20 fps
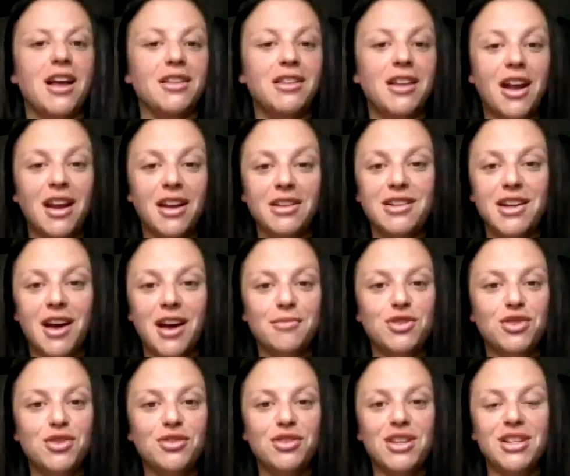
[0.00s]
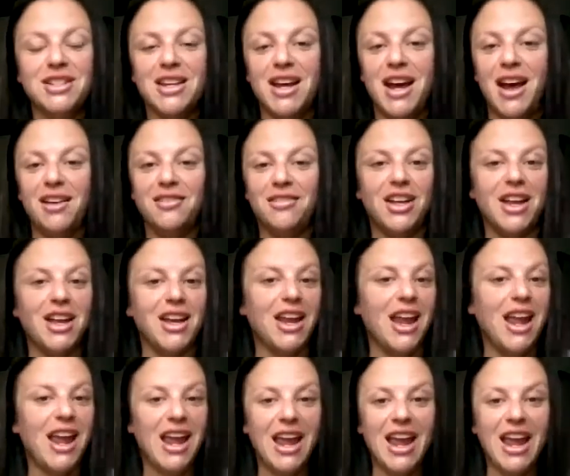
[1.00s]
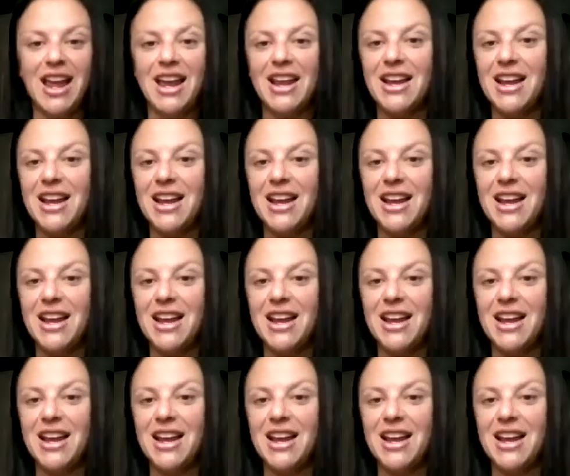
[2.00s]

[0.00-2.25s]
a lot of times you need to have like 8,